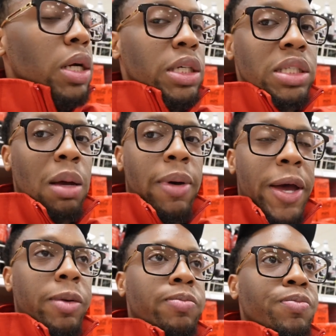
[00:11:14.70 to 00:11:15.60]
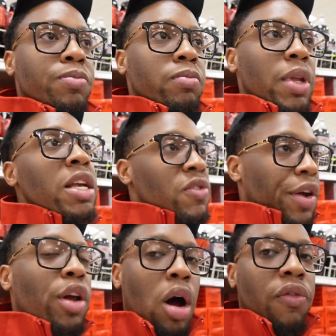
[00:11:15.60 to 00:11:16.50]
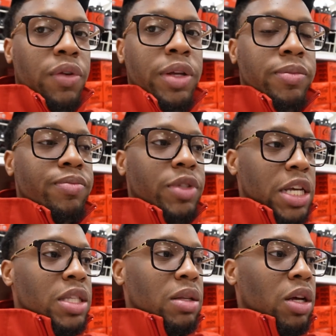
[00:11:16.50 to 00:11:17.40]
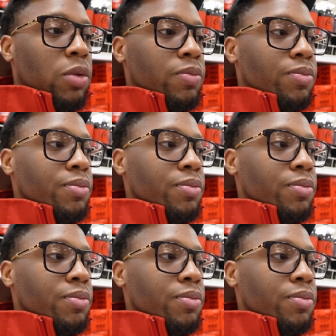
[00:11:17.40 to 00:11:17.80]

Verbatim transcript: It's not bad. It's very coffee tasting though.